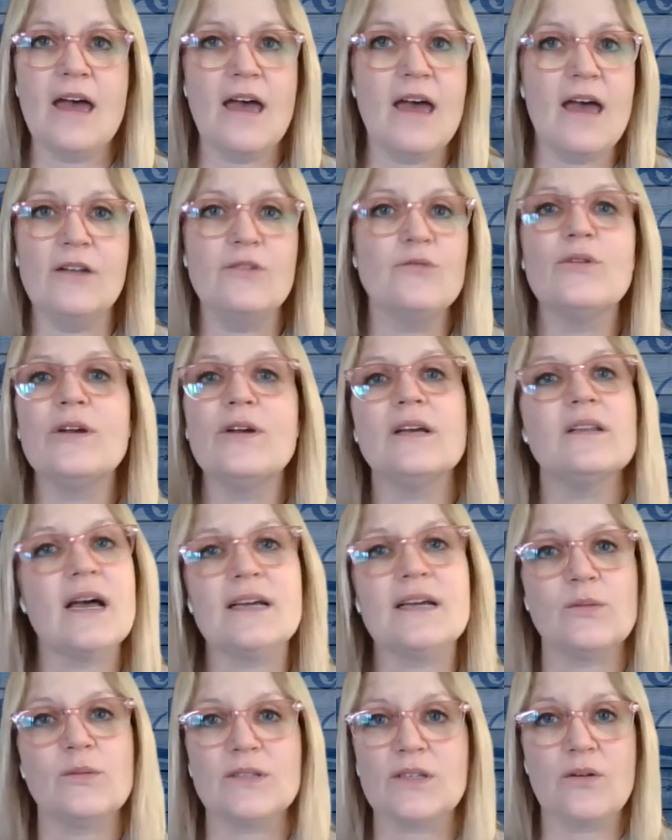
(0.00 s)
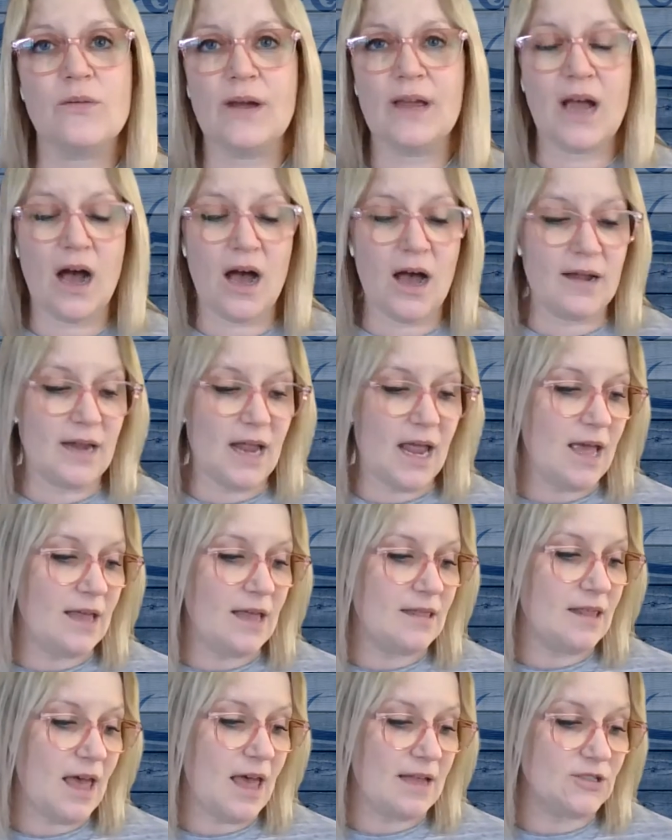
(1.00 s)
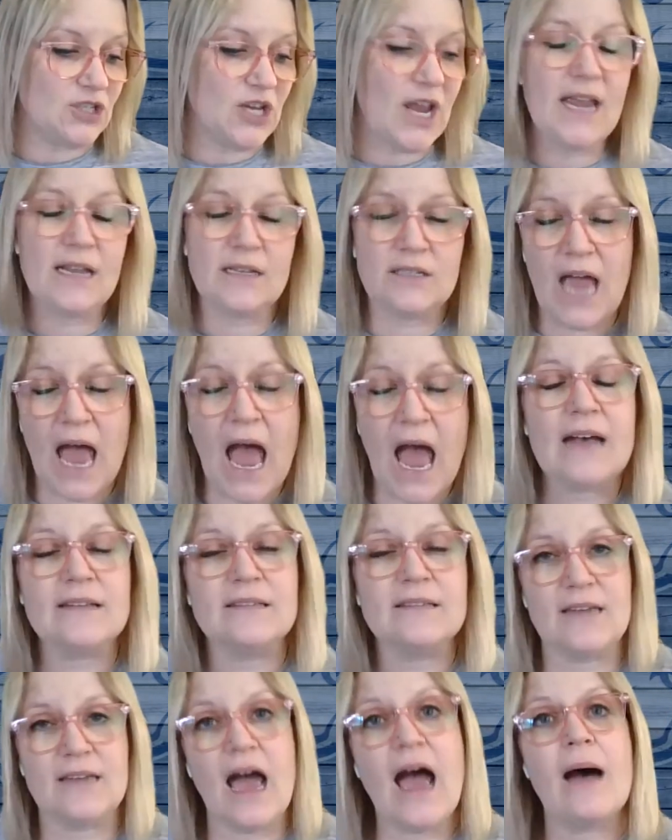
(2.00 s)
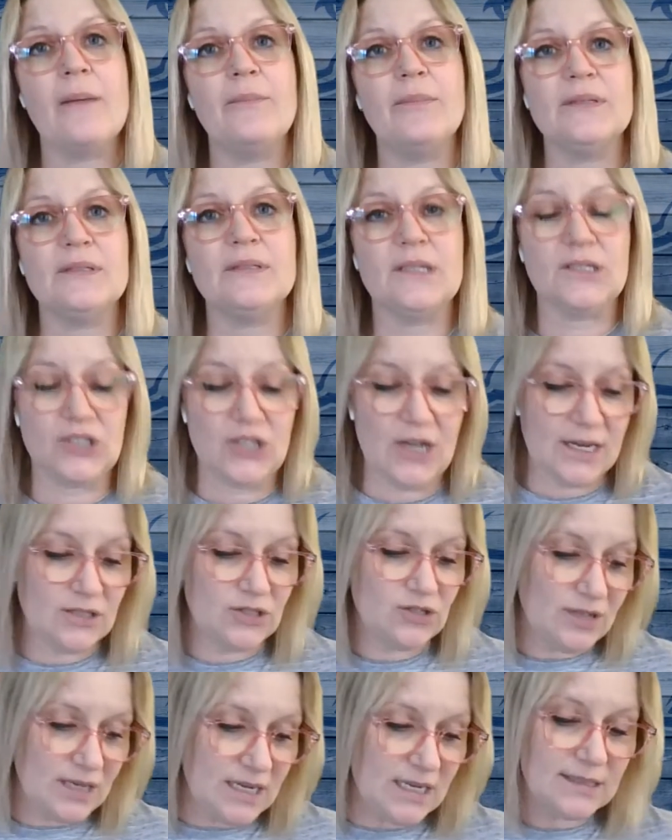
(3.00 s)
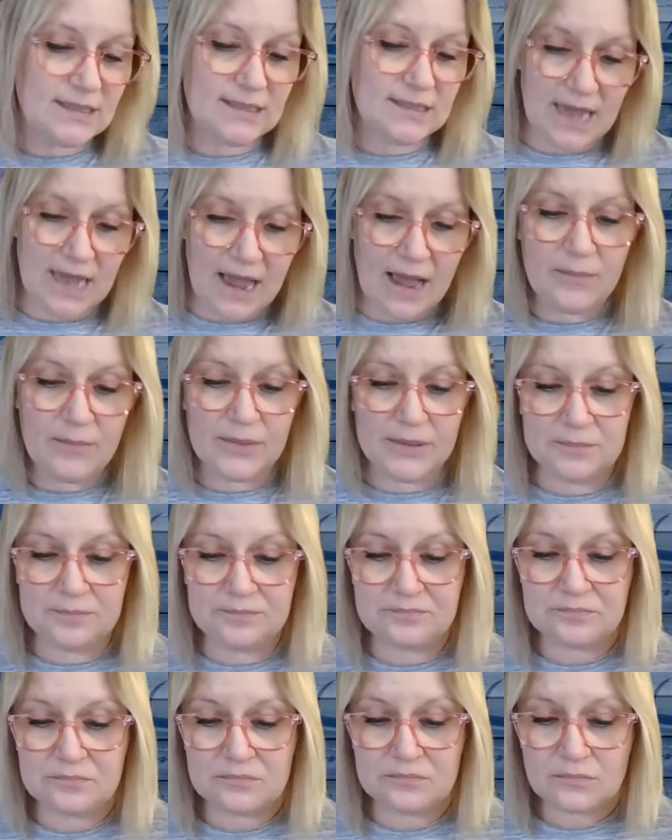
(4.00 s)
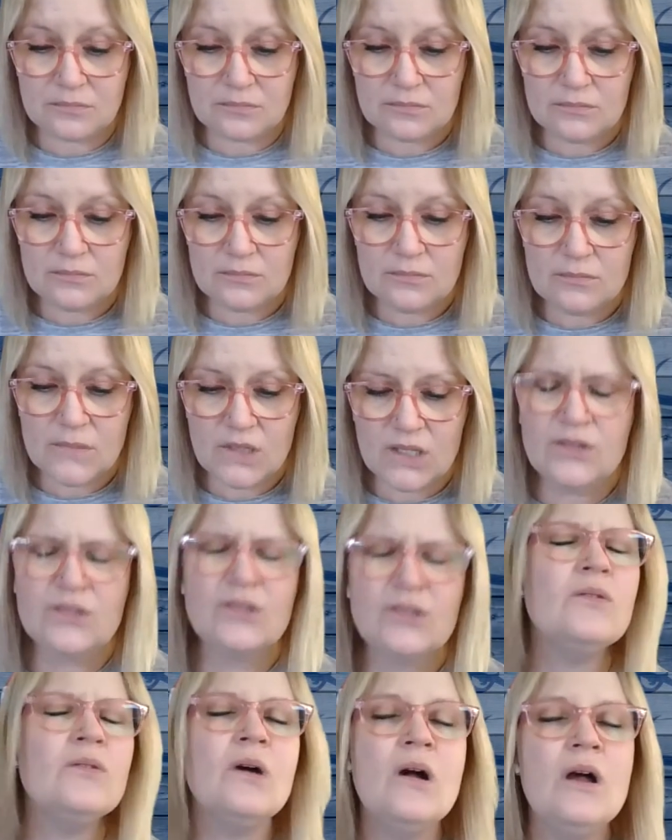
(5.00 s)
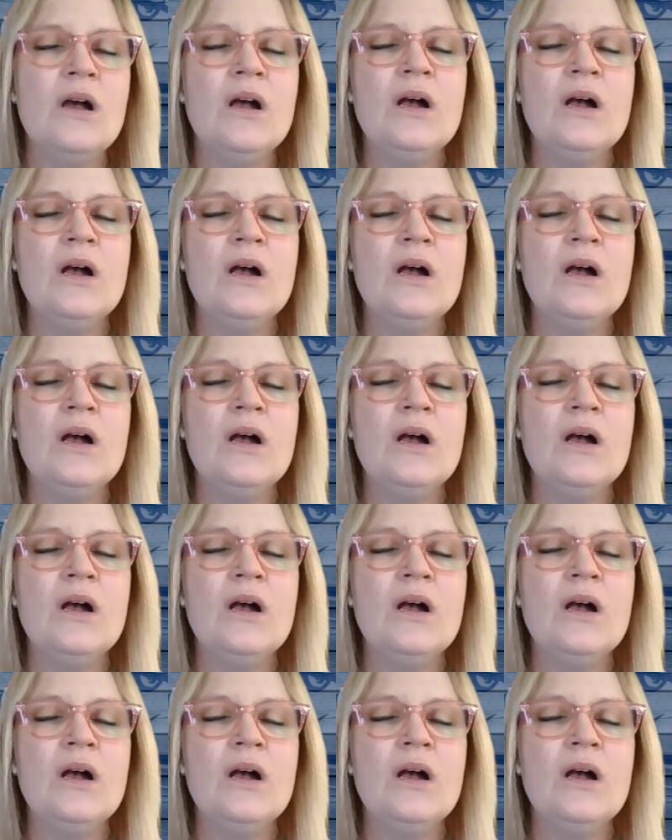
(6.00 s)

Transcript: and realize what's going on, and that change has to happen. Change needs to happen. So